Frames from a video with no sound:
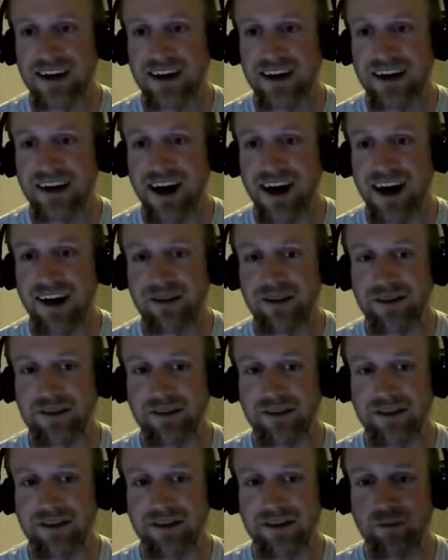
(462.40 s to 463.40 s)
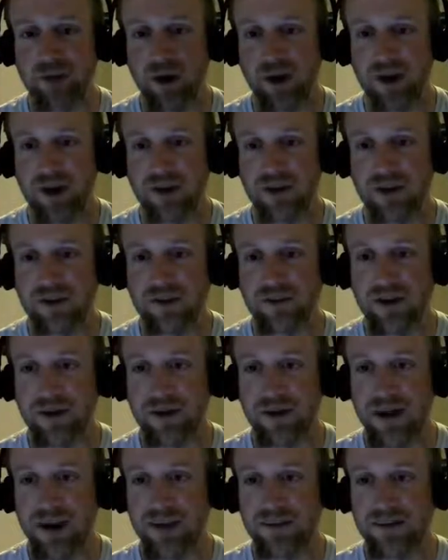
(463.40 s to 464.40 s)
wow, the, these poles,
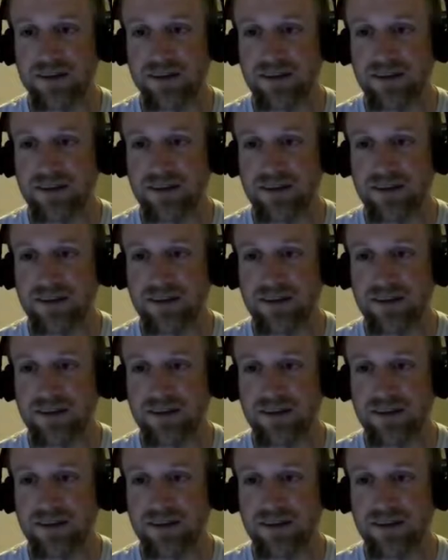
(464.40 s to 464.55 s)
man.